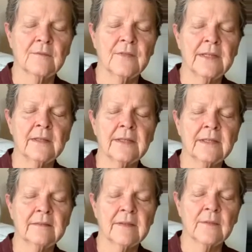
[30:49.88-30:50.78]

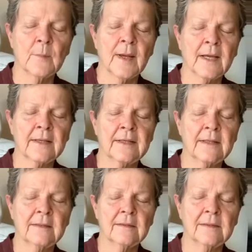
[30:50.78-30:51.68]
feelings in the
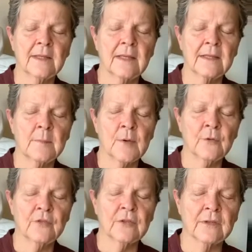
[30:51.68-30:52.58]
body, not
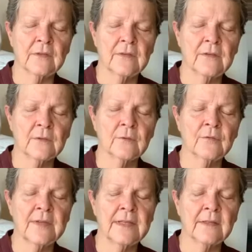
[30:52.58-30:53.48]
emotions. These are
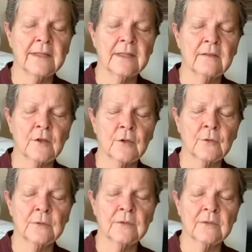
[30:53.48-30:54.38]
feeling
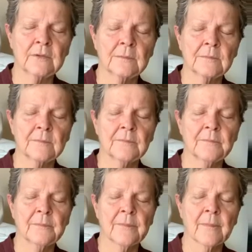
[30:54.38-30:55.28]
tones.
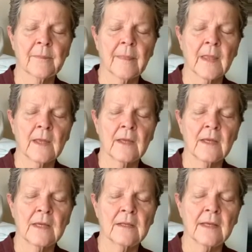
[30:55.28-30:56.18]

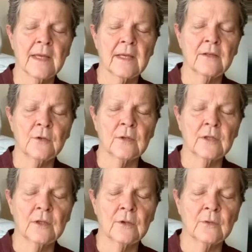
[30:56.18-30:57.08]
And again, you
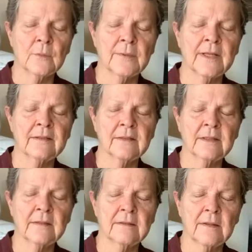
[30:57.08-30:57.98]
can use
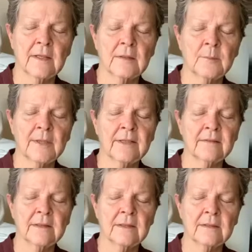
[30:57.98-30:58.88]
pleasant,
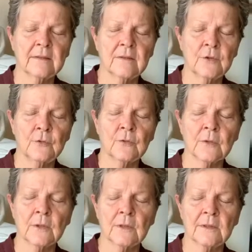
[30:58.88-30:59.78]
unpleasant,
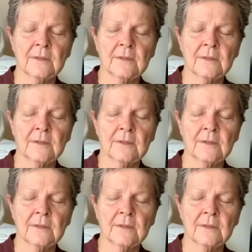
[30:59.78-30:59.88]
neutral.